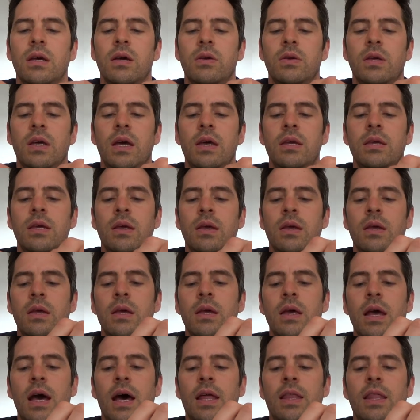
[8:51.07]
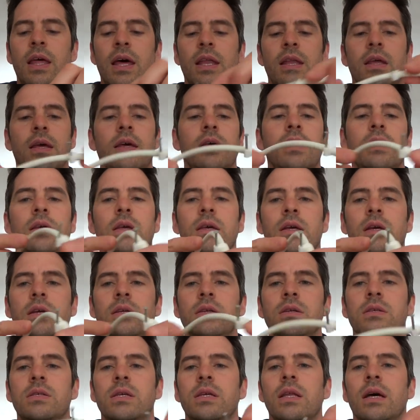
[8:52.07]
Okay, and then can
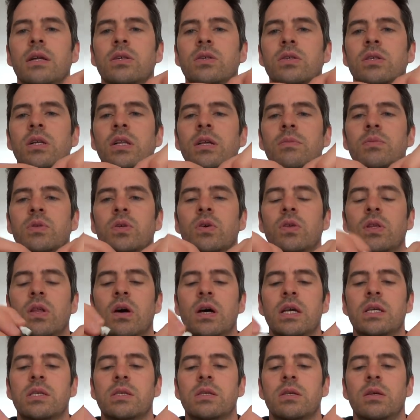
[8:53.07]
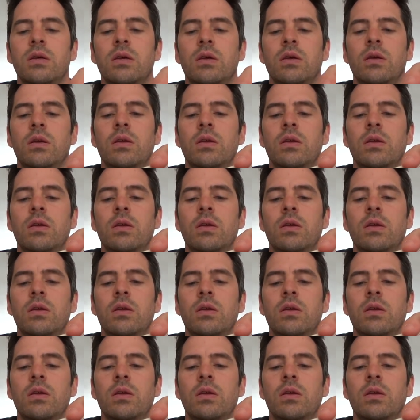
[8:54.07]
you see that just clips on nice?